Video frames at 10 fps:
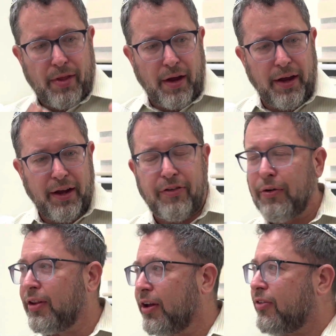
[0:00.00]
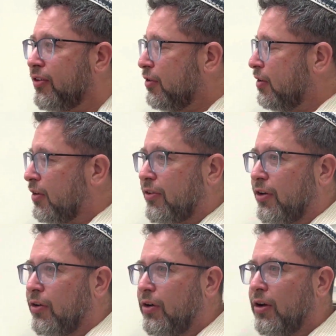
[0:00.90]
He's doing this, he's doing this.
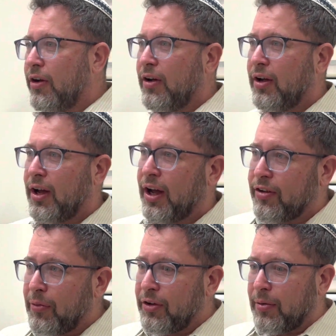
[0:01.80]
So at some point in time,